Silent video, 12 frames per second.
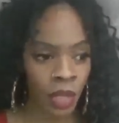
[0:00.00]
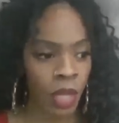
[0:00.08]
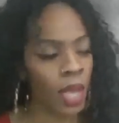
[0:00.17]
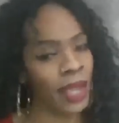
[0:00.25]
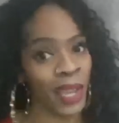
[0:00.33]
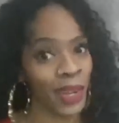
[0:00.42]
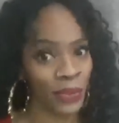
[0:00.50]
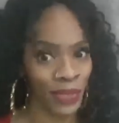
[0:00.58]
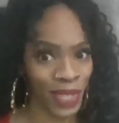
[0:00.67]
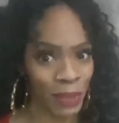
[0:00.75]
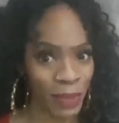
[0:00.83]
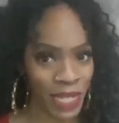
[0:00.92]
I gotta
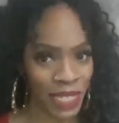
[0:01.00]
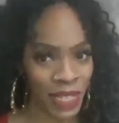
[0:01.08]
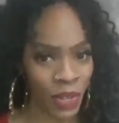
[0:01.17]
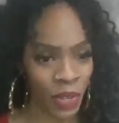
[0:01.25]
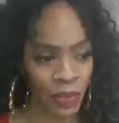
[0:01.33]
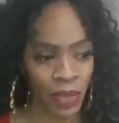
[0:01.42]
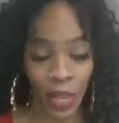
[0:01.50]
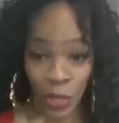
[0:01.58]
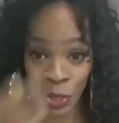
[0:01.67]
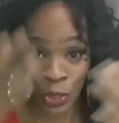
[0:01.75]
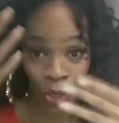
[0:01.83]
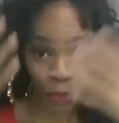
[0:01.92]
feed myself. I gotta
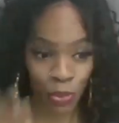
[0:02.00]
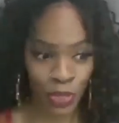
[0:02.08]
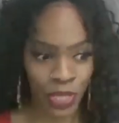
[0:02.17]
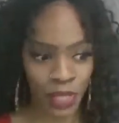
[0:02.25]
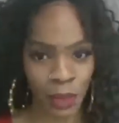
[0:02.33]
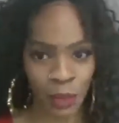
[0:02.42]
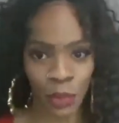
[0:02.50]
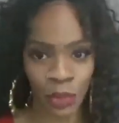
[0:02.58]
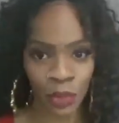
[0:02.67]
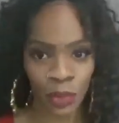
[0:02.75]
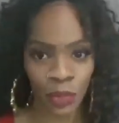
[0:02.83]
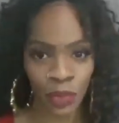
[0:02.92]
look
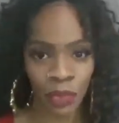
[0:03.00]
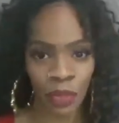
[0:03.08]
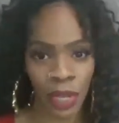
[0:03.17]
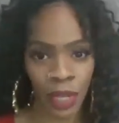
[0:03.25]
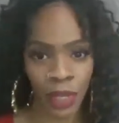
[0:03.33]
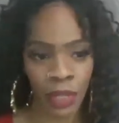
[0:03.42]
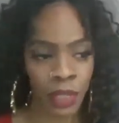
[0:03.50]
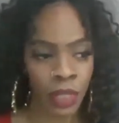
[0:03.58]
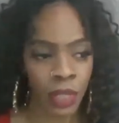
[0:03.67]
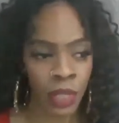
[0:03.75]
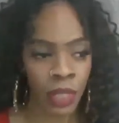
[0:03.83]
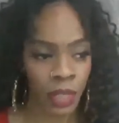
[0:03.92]
presentable, right?
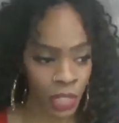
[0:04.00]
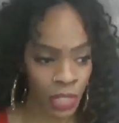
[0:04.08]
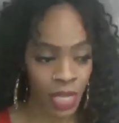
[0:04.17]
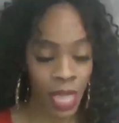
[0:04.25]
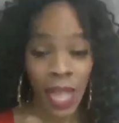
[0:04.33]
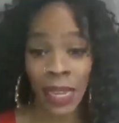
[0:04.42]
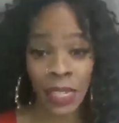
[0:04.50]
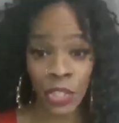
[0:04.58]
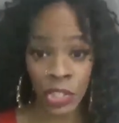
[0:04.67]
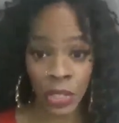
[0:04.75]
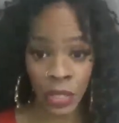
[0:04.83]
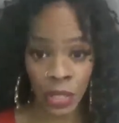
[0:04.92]
There's
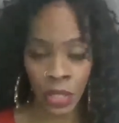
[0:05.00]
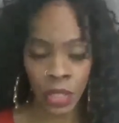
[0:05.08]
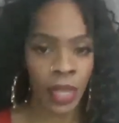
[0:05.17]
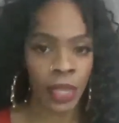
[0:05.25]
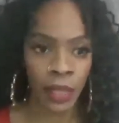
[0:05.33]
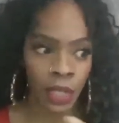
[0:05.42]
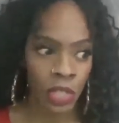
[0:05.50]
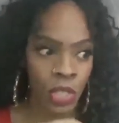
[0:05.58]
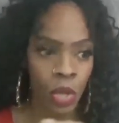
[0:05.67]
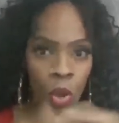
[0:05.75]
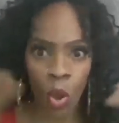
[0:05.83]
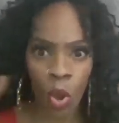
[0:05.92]
hygiene. Like there's
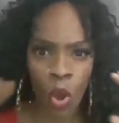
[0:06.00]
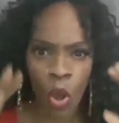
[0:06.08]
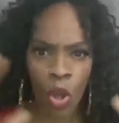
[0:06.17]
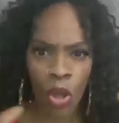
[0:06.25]
all